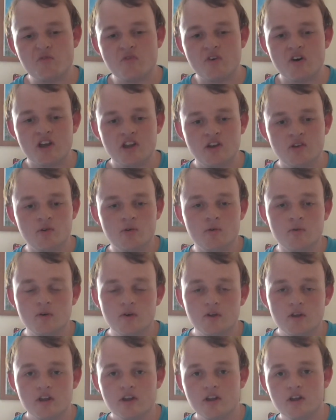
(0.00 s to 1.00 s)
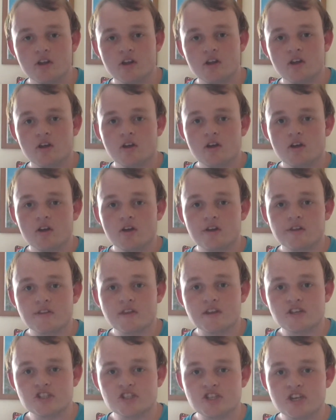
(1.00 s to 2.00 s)
final
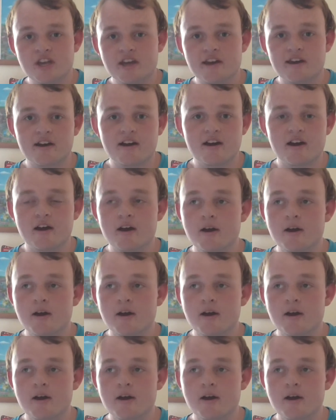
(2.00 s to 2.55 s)
this year?